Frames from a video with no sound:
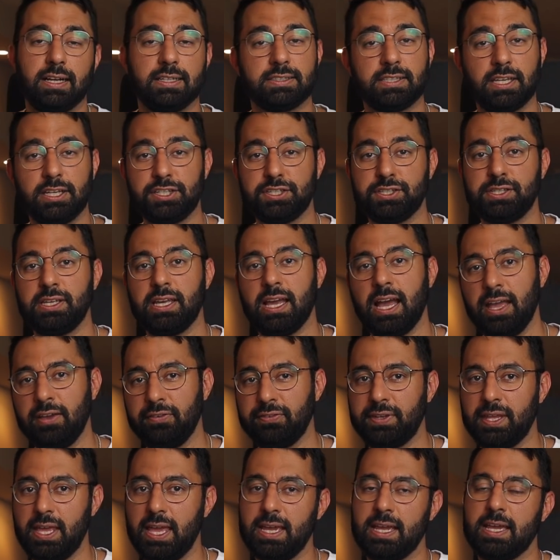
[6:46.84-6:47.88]
Essentially, I've
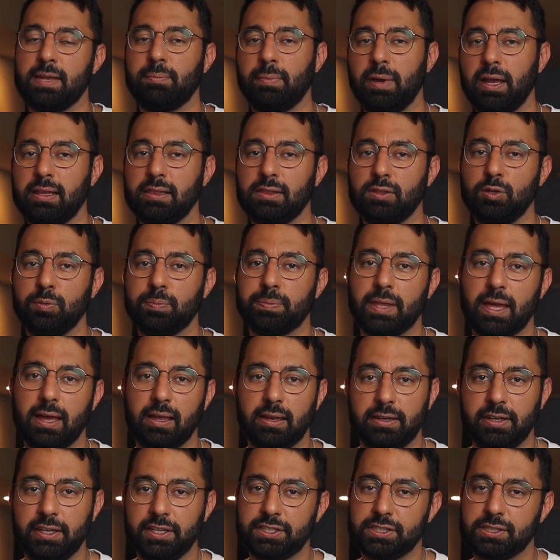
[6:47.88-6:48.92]
taken my loop that
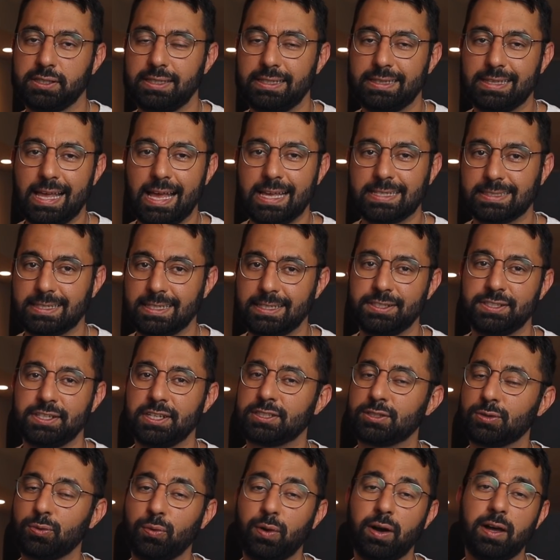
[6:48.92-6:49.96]
initially lasted
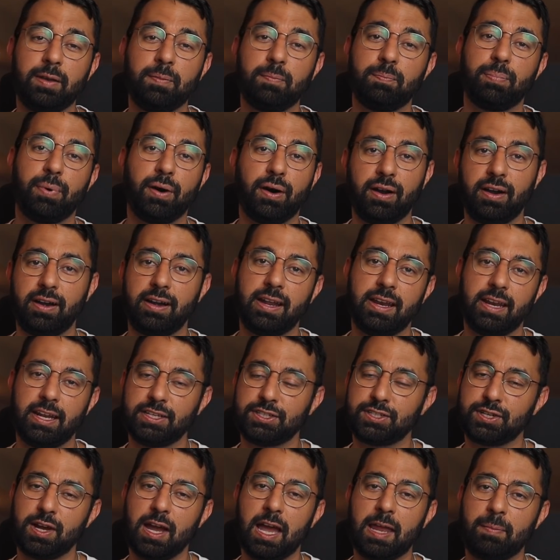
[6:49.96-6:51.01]
just 1 bar and I
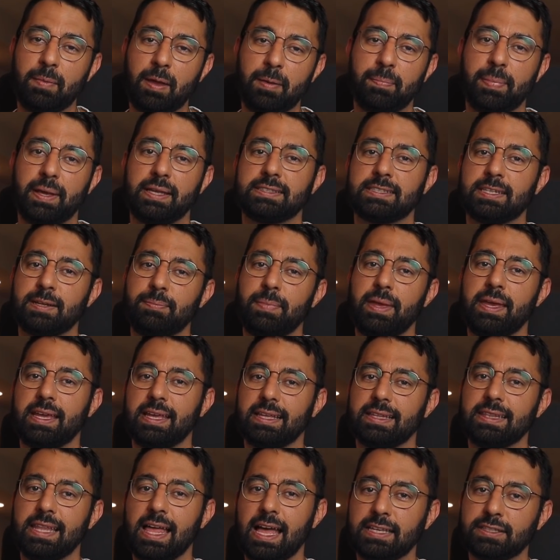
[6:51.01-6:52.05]
tried my best to make
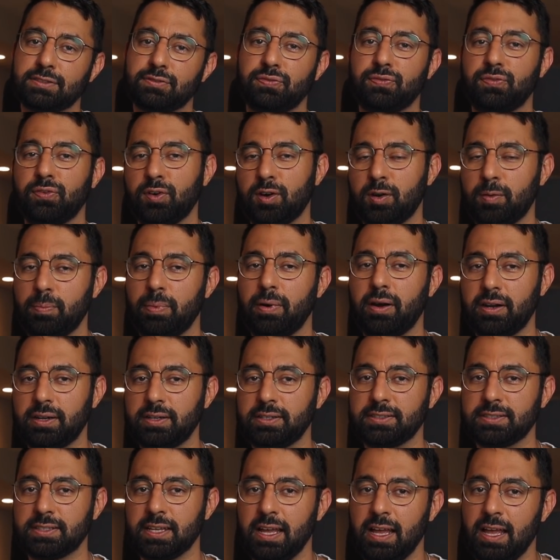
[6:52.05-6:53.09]
it last 4
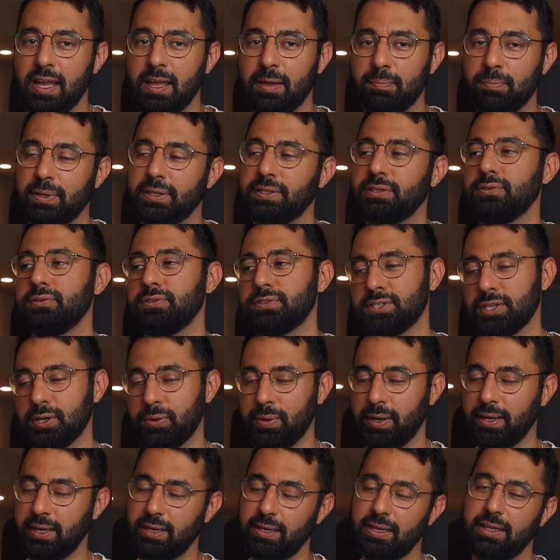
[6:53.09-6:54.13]
bars, but do so
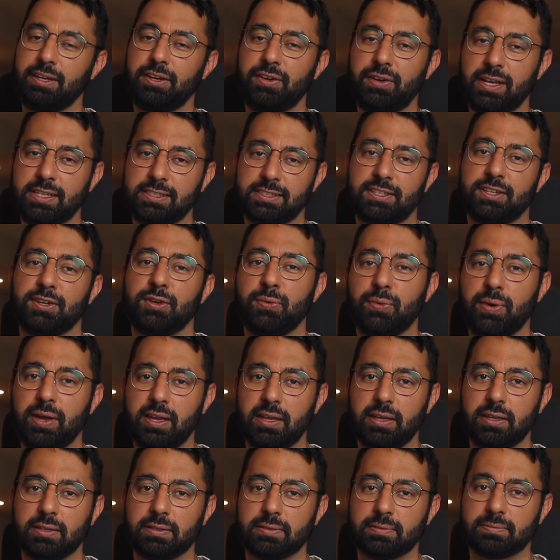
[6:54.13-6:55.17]
in an interesting
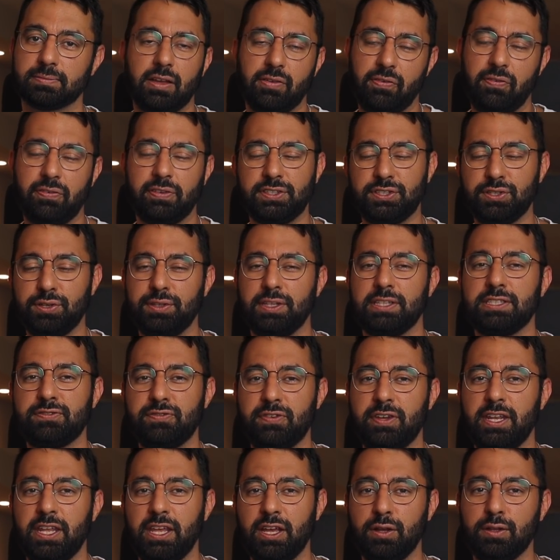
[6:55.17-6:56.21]
way. If you've enjoyed this
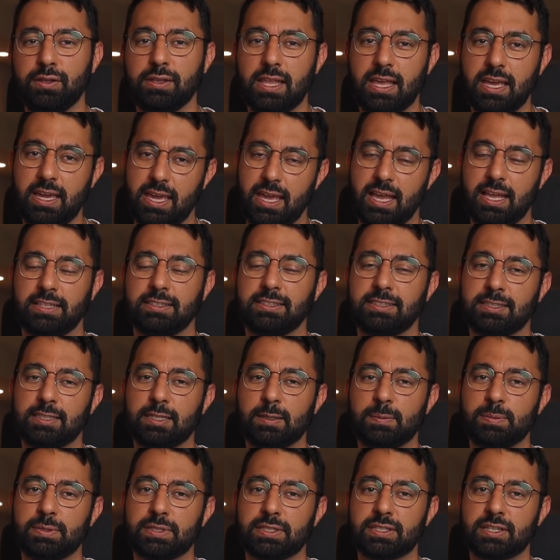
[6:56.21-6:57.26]
video, like and
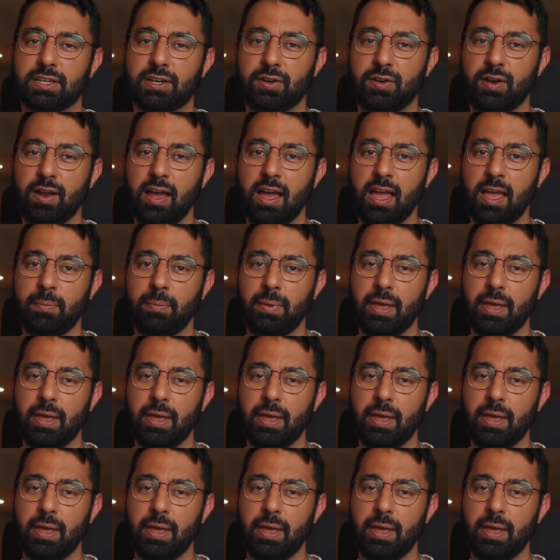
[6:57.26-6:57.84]
subscribe.